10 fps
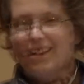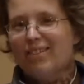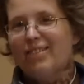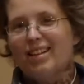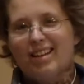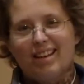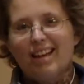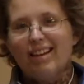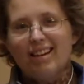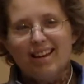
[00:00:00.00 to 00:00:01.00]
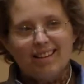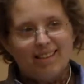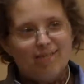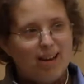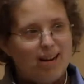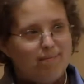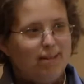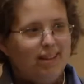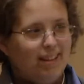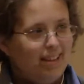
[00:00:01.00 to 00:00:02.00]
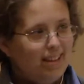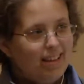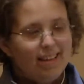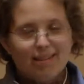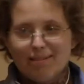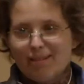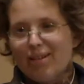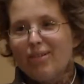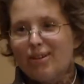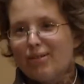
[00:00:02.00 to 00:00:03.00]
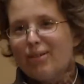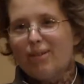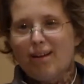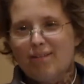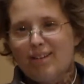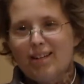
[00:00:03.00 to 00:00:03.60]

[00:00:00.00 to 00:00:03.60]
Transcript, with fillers: You know, it's not a nice environment to go to if you have a